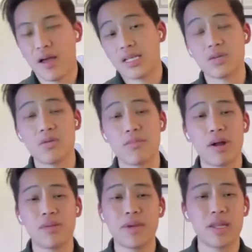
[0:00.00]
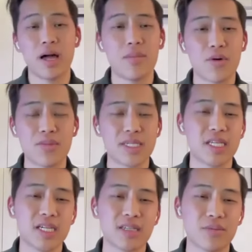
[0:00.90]
honestly, we probably made a lot more
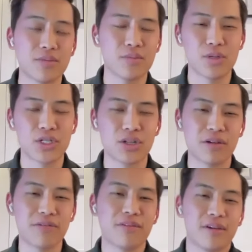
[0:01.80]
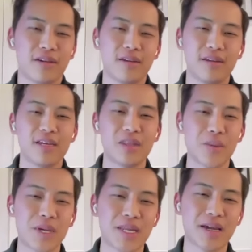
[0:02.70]
mistakes than we should have in
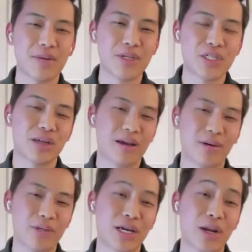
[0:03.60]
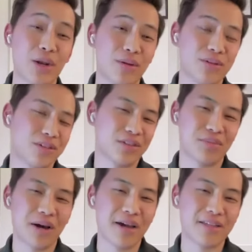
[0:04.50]
the beginning. I wish I'd have known to
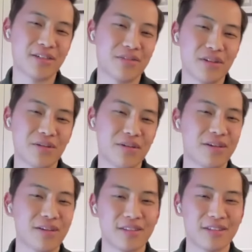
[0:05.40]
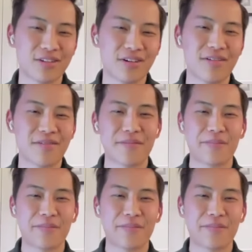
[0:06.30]
just buy an SUV to start.